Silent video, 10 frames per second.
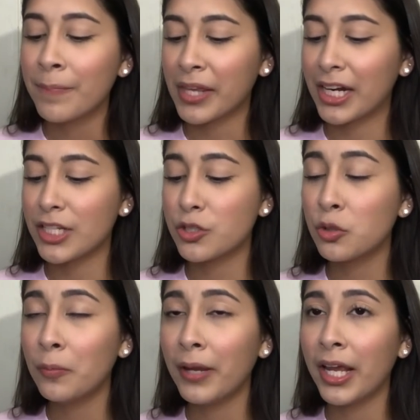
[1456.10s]
And I
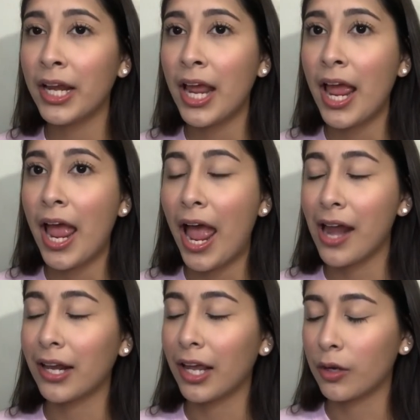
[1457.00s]
zoom in
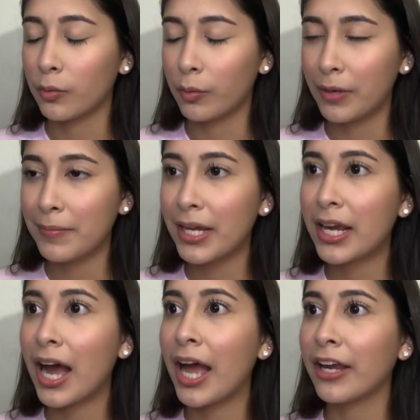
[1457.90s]
and like we
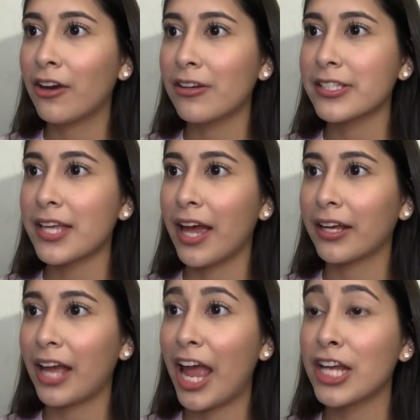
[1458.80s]
make eye
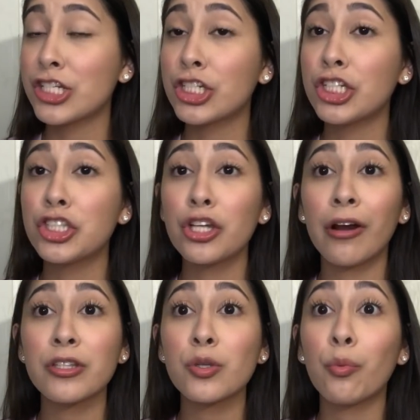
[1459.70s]
contact and she
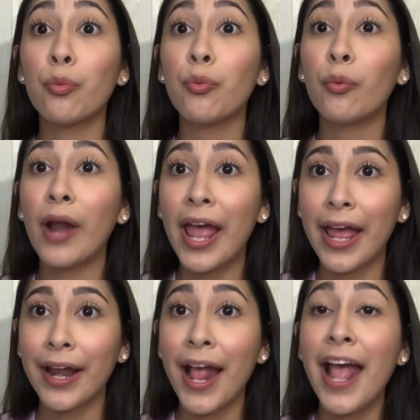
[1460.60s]
turns
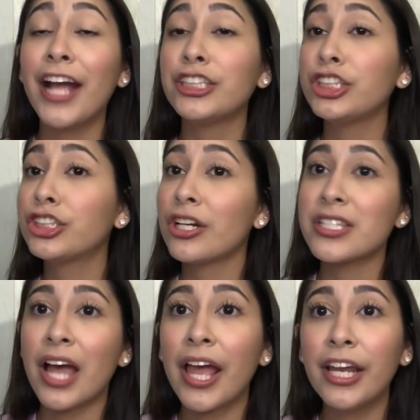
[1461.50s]
red and she
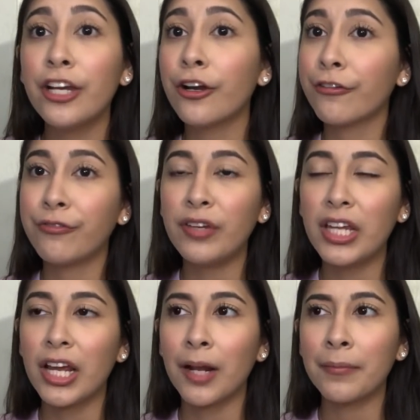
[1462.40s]
starts hiding her
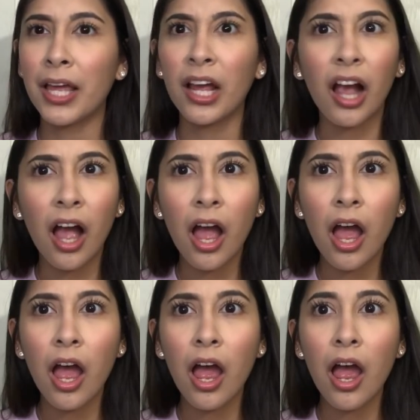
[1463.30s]
feet, and I'm like,
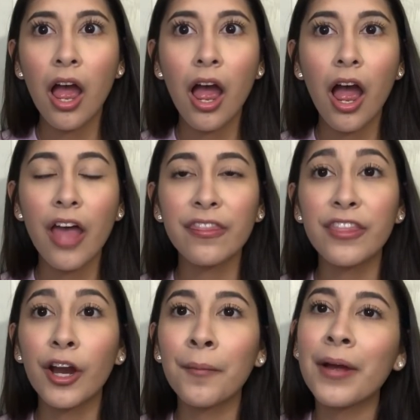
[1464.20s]

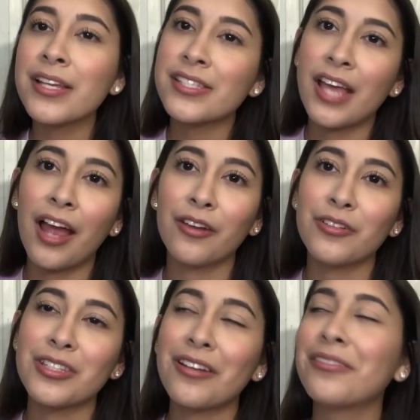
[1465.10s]
they're my
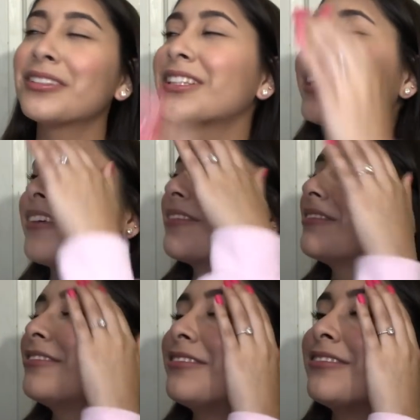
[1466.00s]
sandals. And I was like,
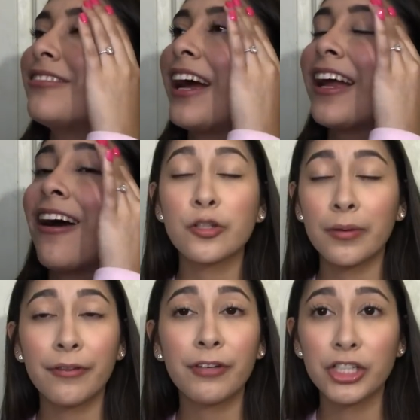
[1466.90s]
oh my So
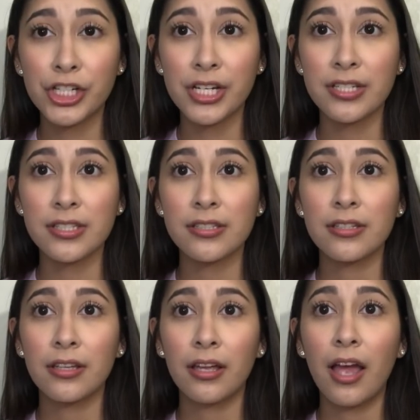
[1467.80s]
my friend Cheese,
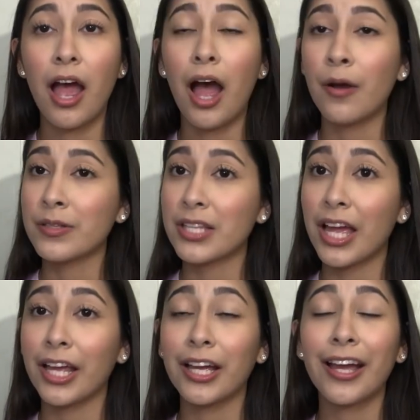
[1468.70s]
I was
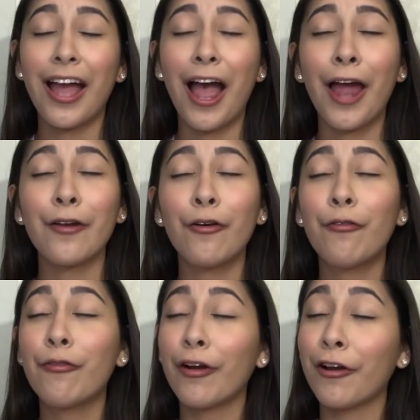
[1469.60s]
like, I know
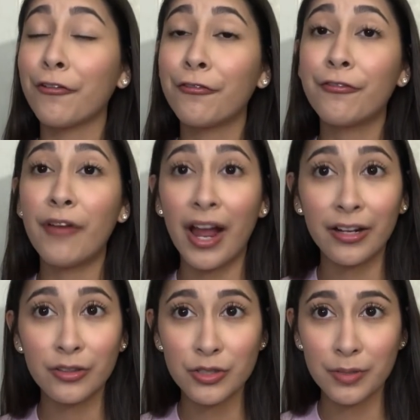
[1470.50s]
for a
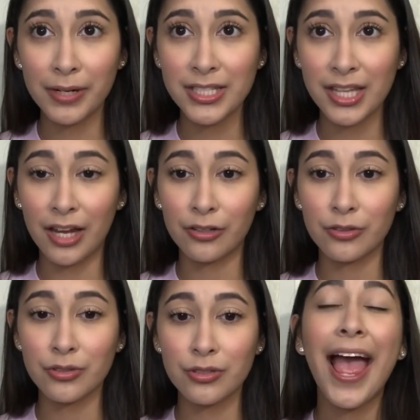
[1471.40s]
fact those are my
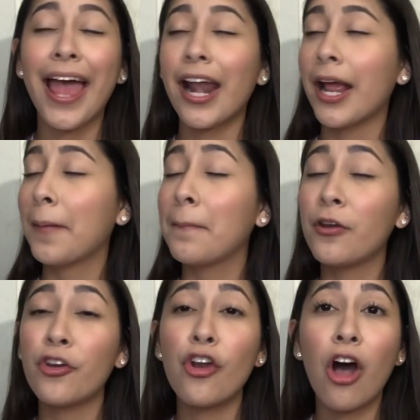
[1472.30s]
sandals and I
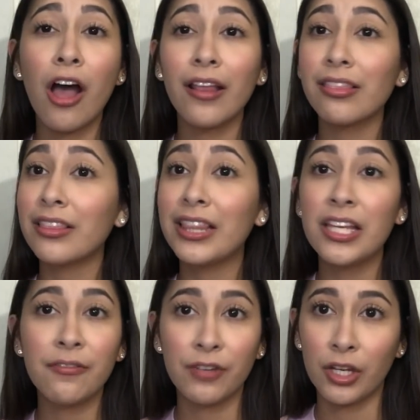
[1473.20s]
am not
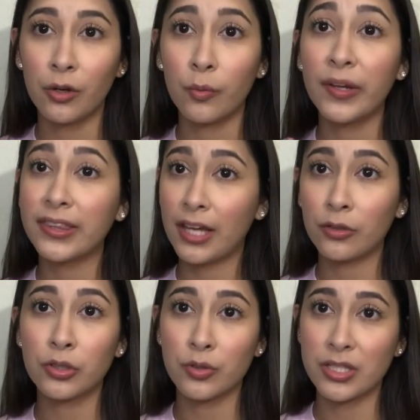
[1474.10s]
leaving
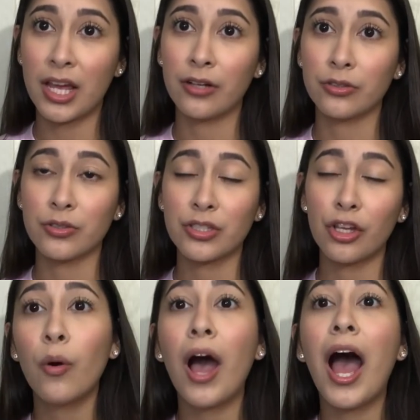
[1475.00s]
without those sandals.
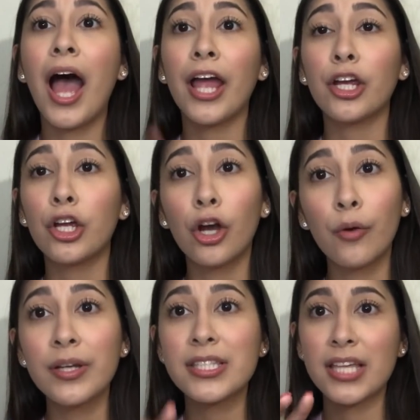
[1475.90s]
So I
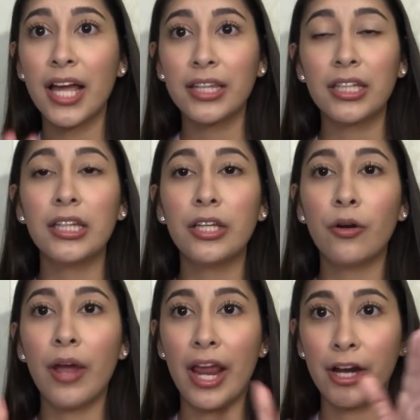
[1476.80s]
go inside the
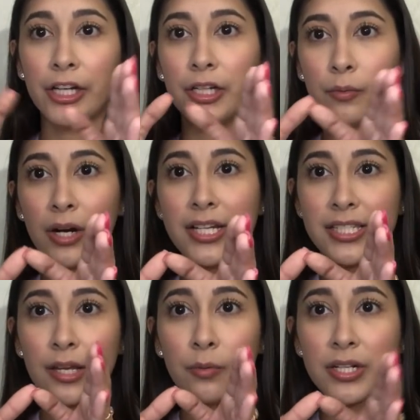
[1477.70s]
little area where I
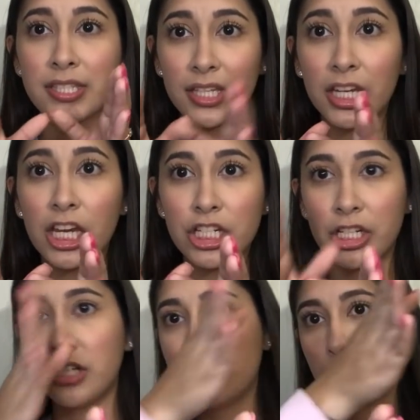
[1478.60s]
said where it's the
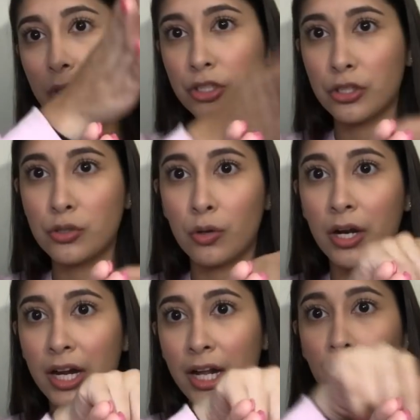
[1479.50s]
kitchen, so there's a door,
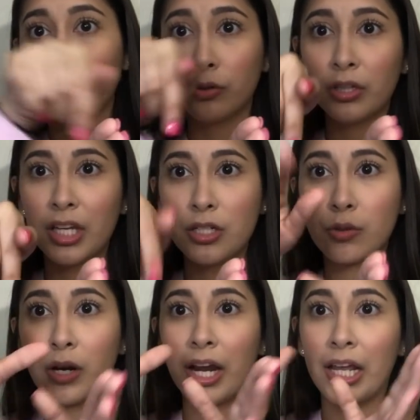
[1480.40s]
and I go through that
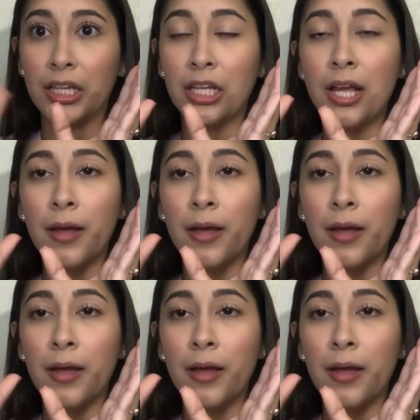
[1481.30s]
door and